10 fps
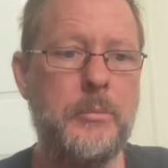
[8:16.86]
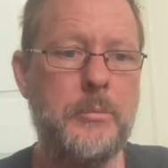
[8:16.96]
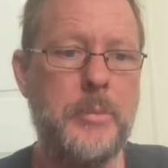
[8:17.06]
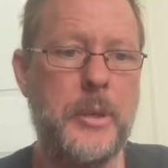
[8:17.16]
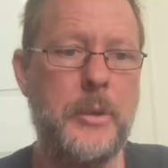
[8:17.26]

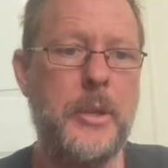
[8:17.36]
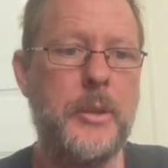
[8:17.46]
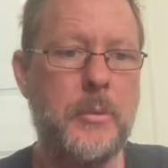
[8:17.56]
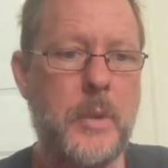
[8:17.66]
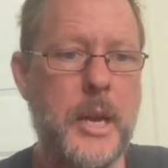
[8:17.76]
But
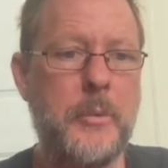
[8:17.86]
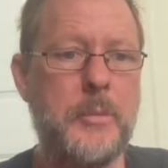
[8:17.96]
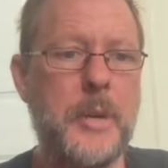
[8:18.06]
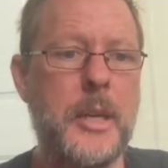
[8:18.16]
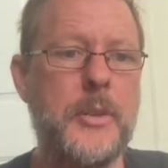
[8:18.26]
the way we
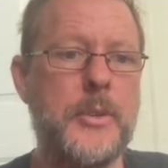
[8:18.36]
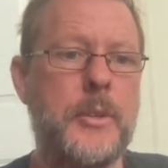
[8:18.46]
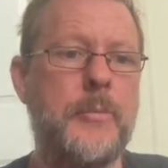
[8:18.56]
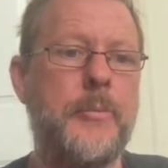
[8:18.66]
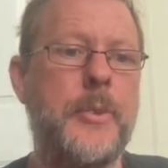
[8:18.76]
manage
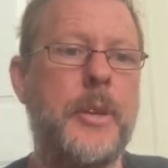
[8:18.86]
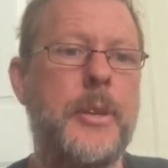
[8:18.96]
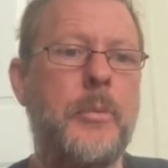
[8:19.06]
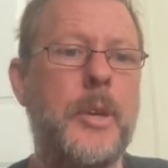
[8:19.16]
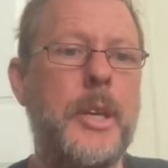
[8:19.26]
it,
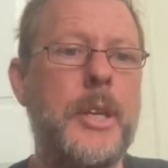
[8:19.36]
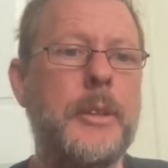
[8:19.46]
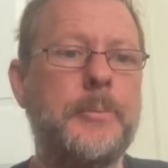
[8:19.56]
we